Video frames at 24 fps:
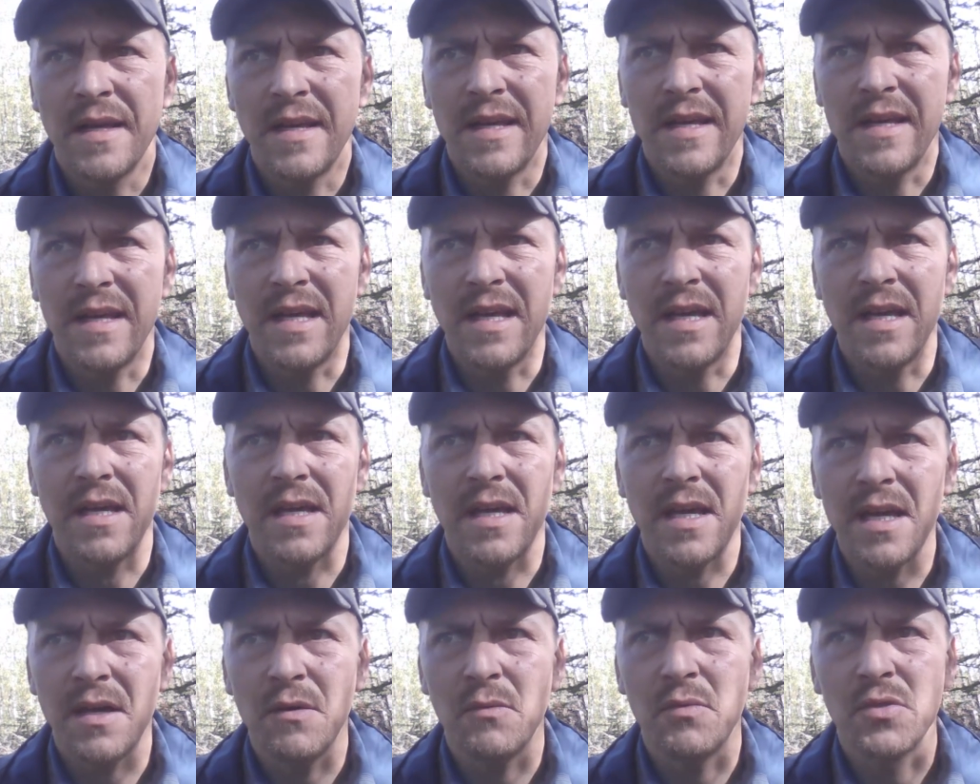he,
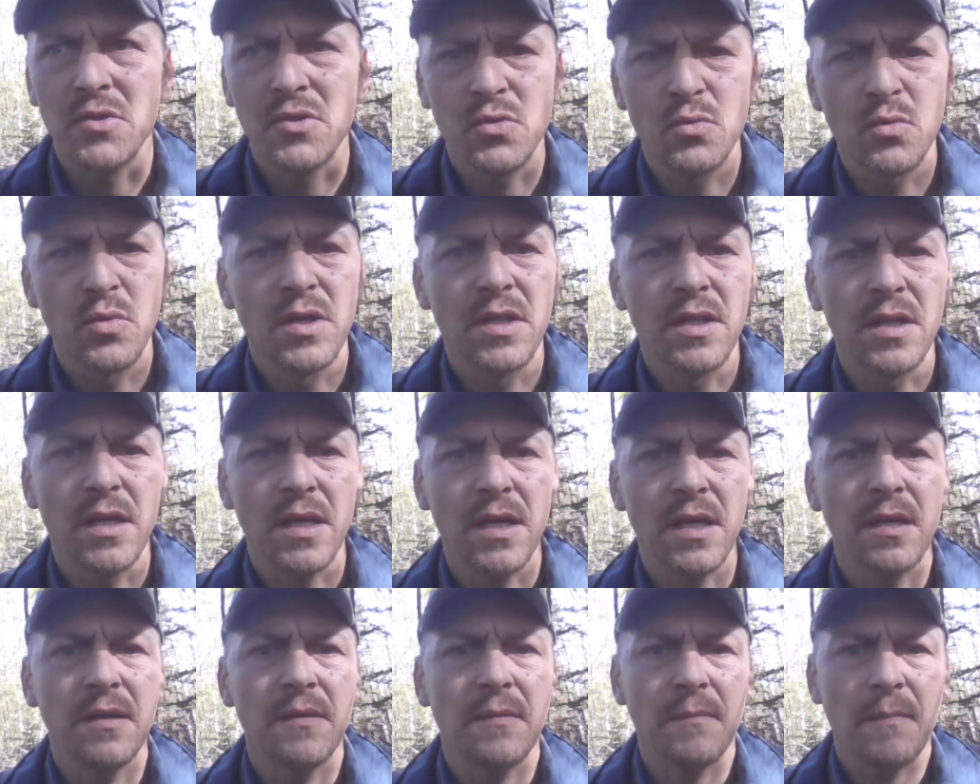he was
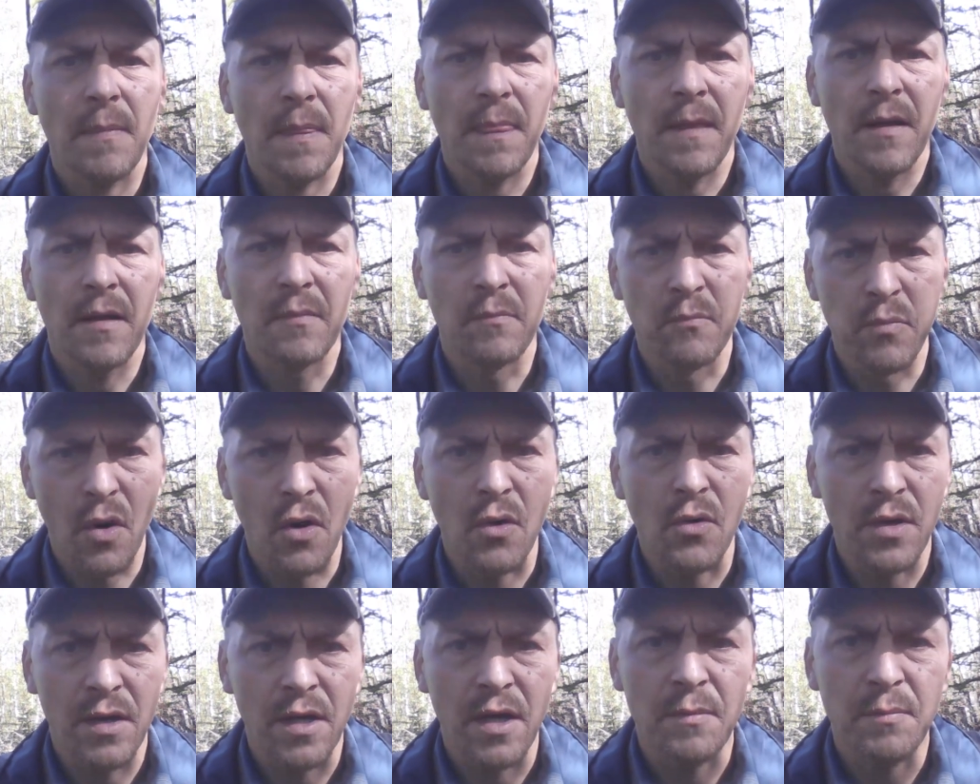really
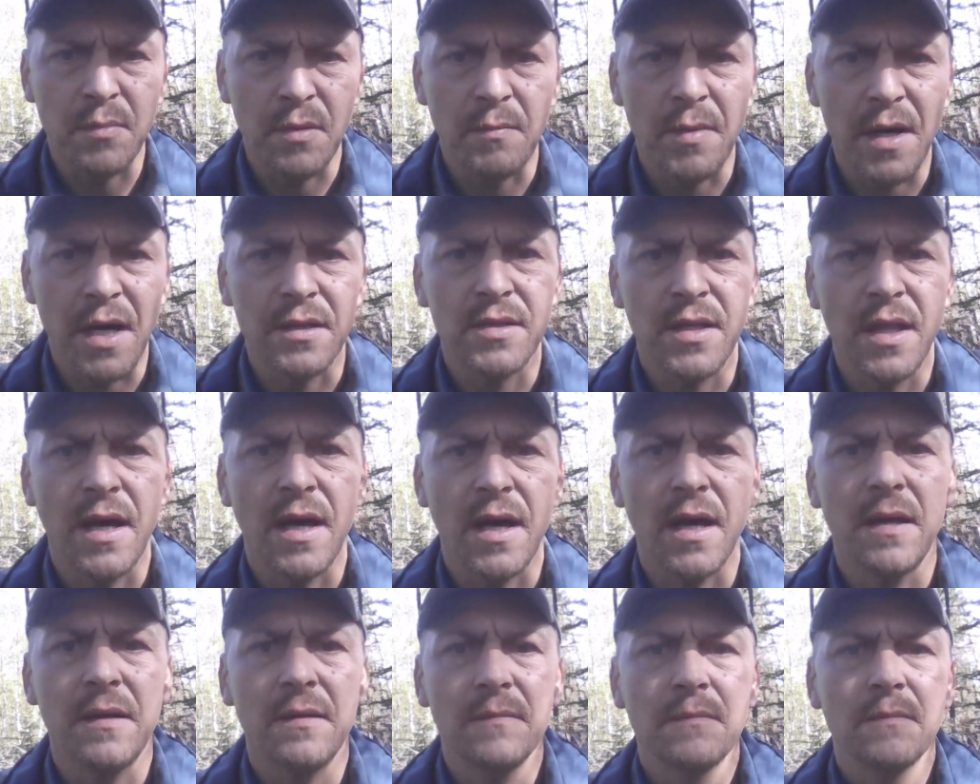broken up about
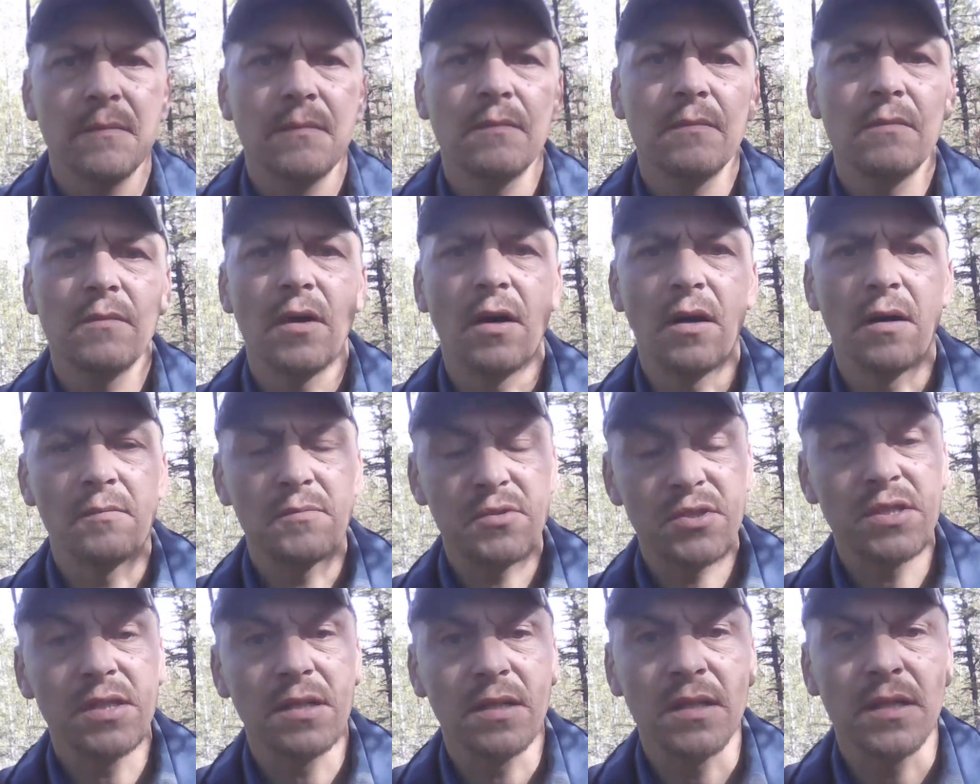that, um,
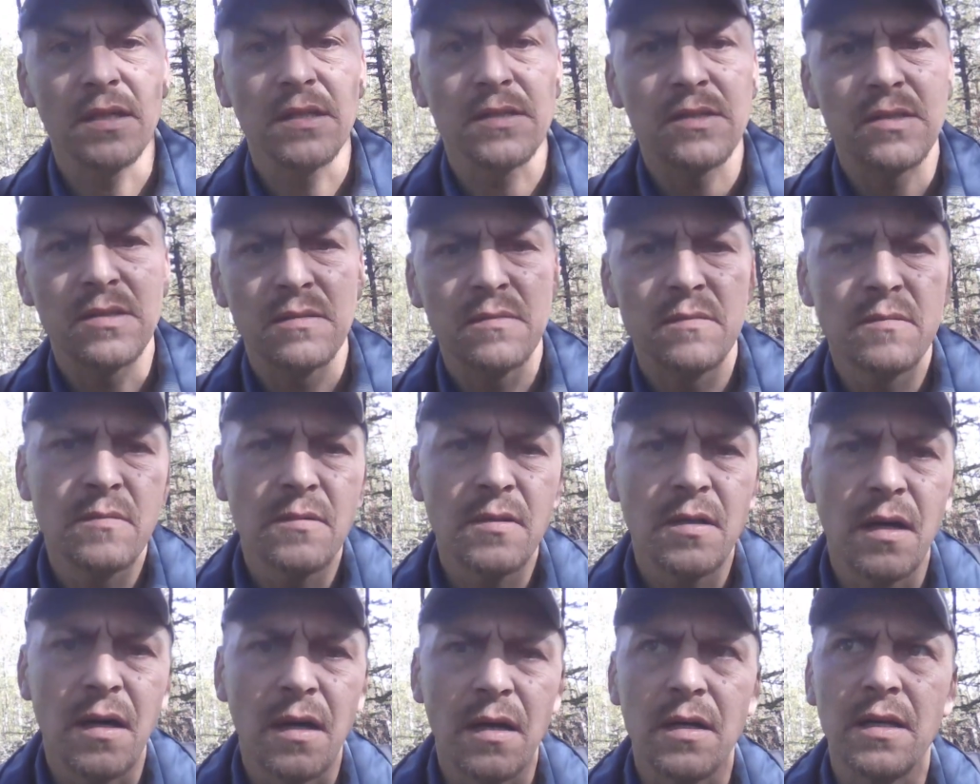still is.
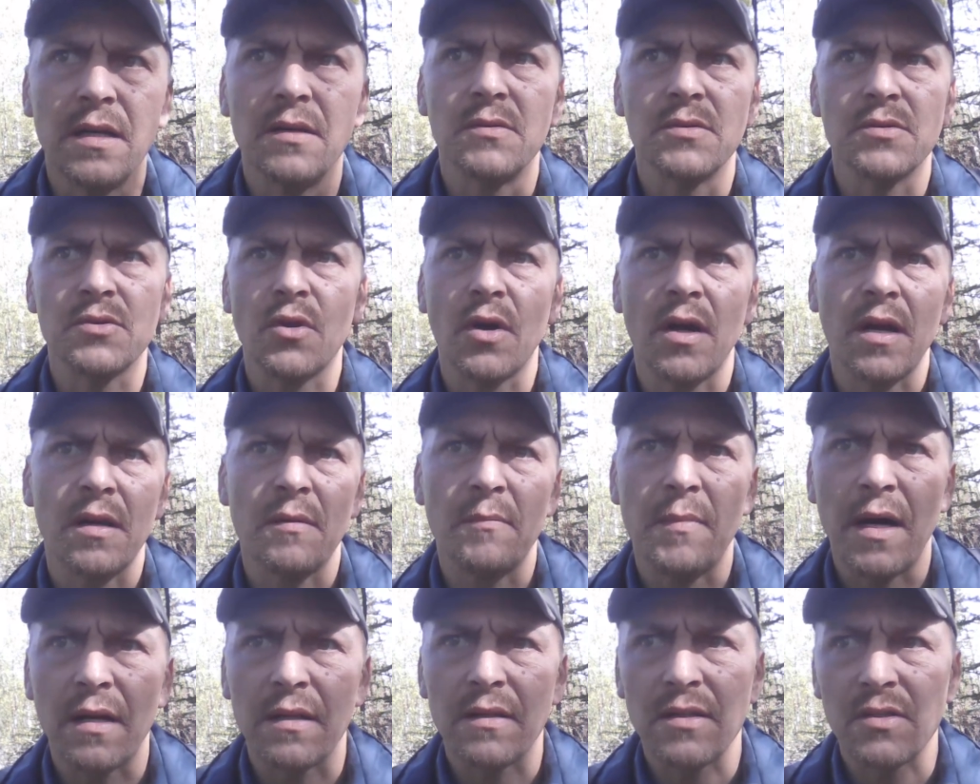Uh, he was crying
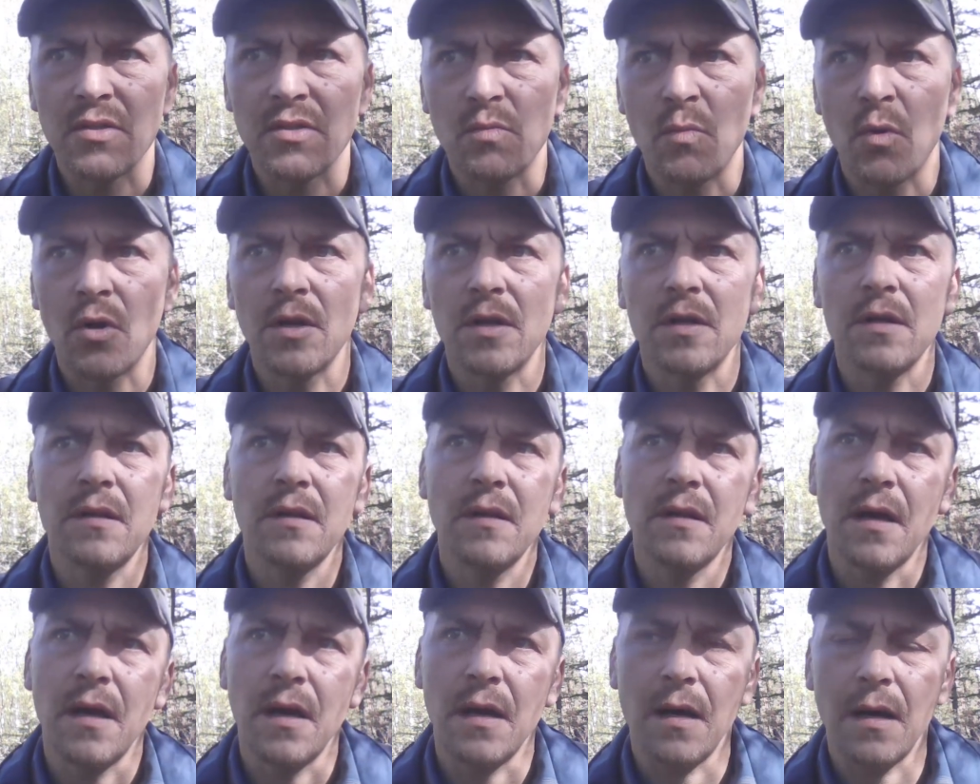about it this morning.
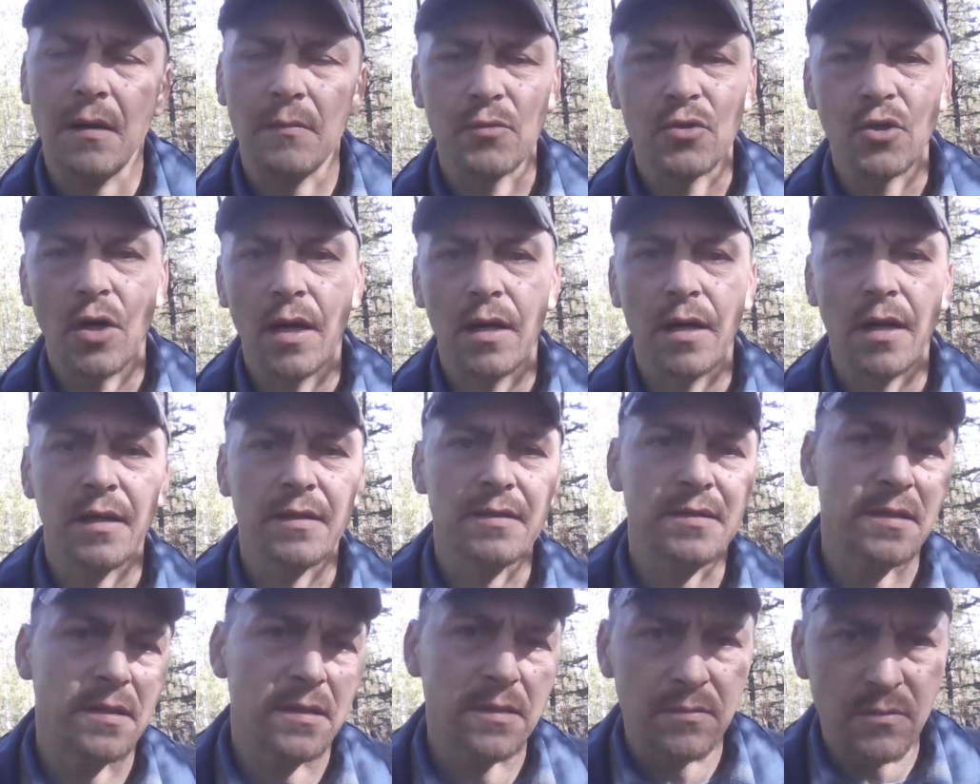I'm trying not
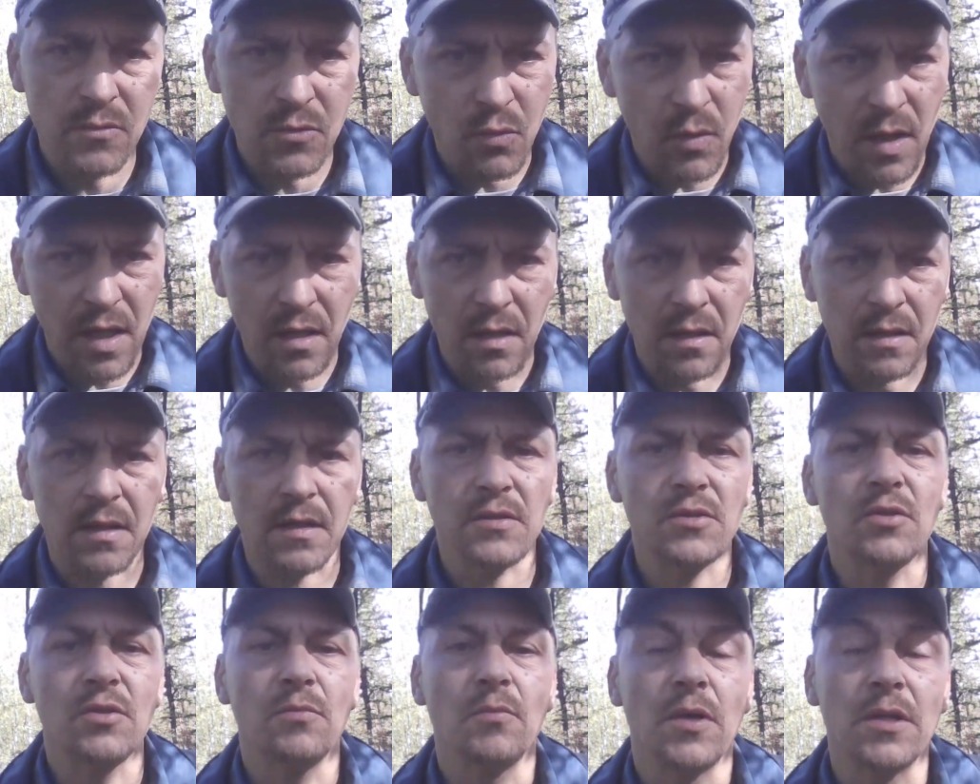to dwell on it
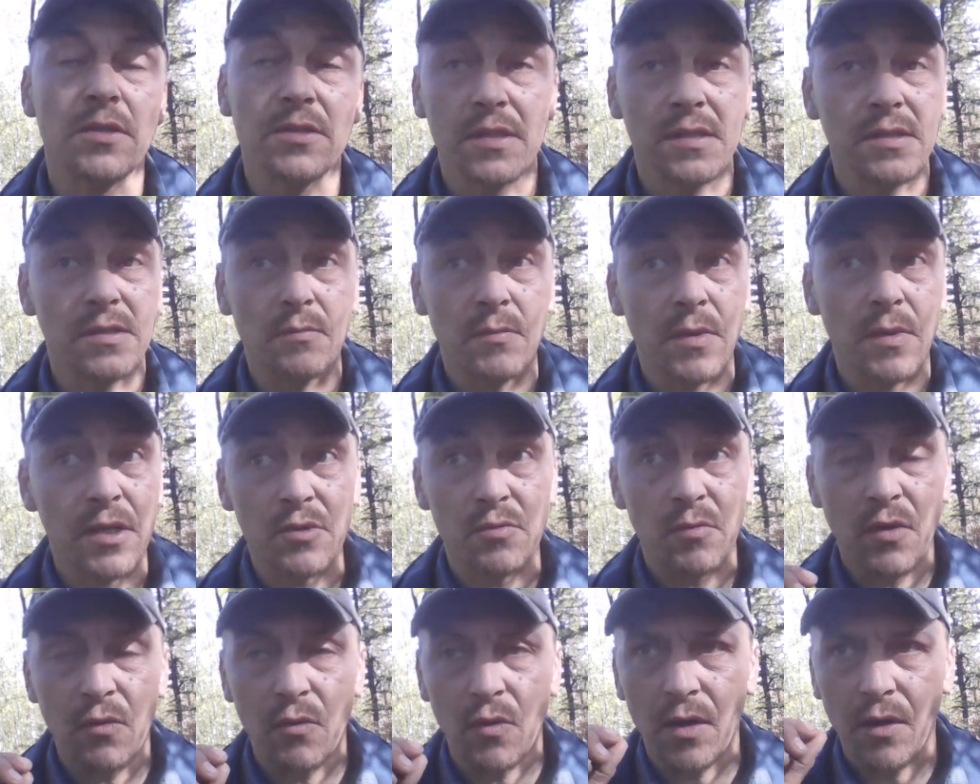too much because it makes
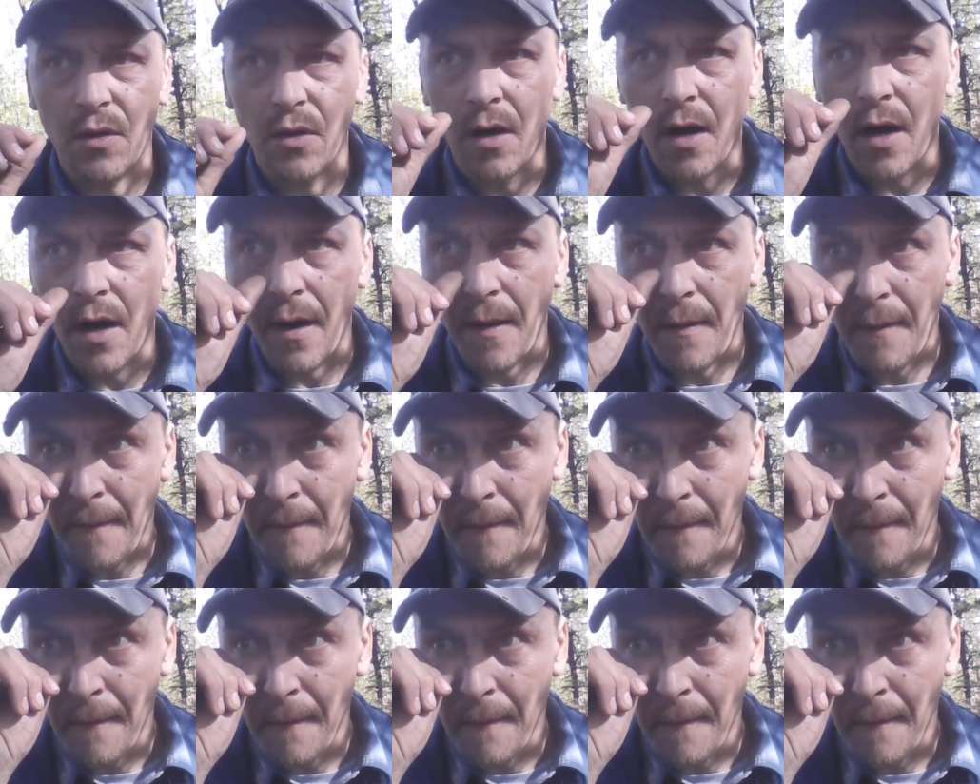me want to cry.